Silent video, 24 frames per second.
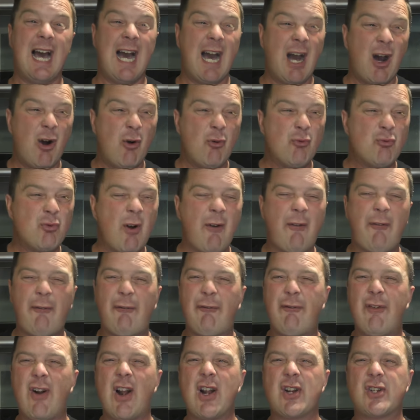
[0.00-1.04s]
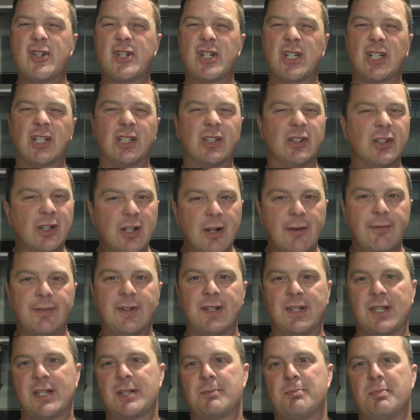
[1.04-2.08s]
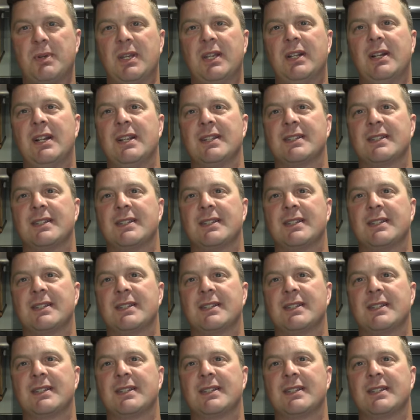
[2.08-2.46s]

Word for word: how refreshing and lovely this beer